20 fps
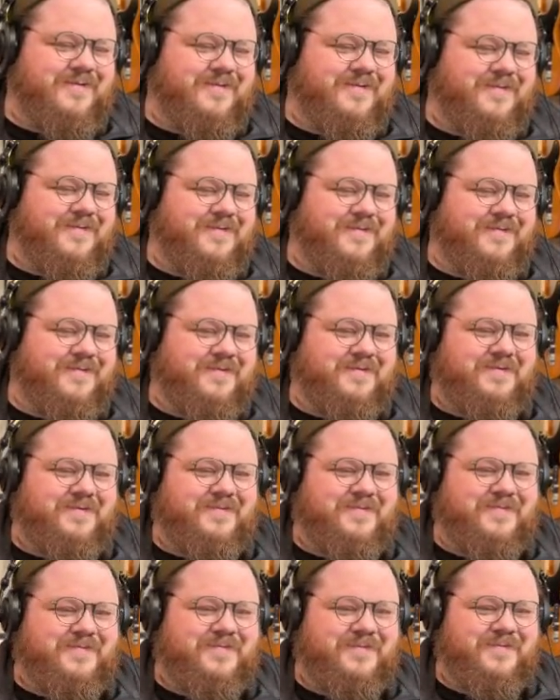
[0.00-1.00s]

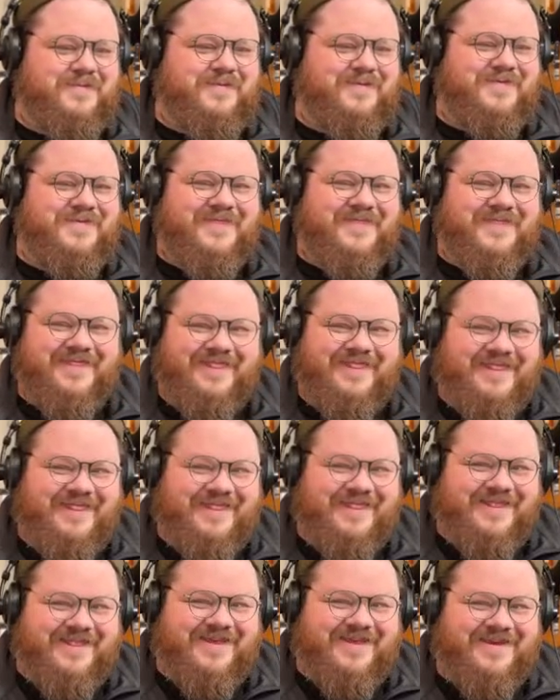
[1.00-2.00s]

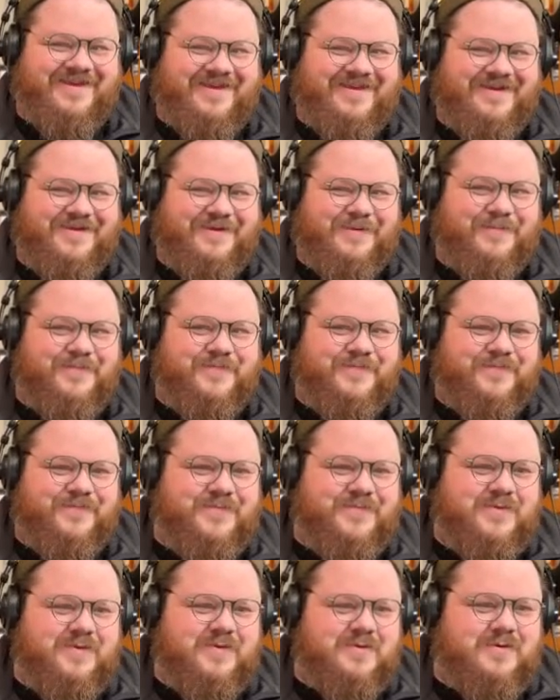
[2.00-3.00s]

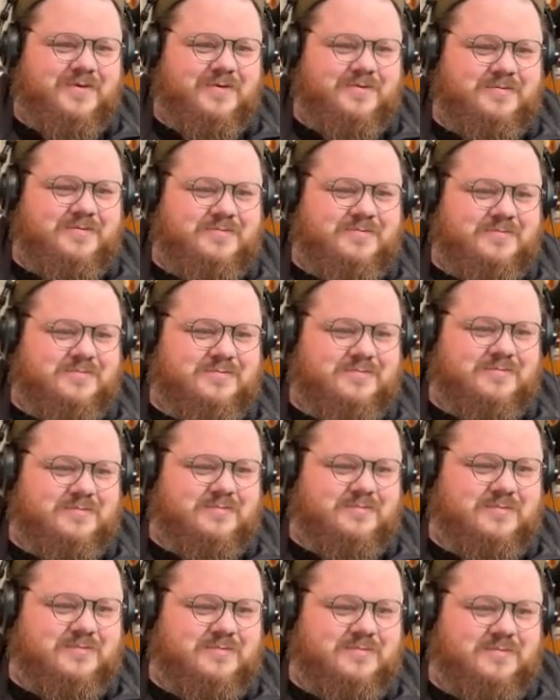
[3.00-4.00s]

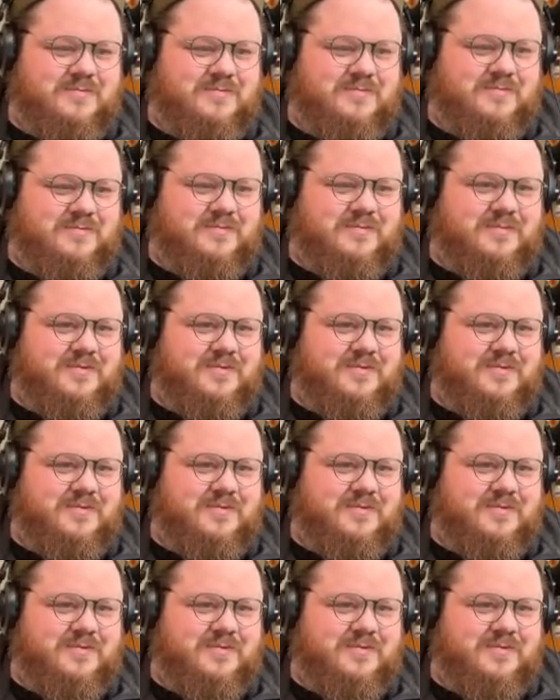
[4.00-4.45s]
This person isn't speaking.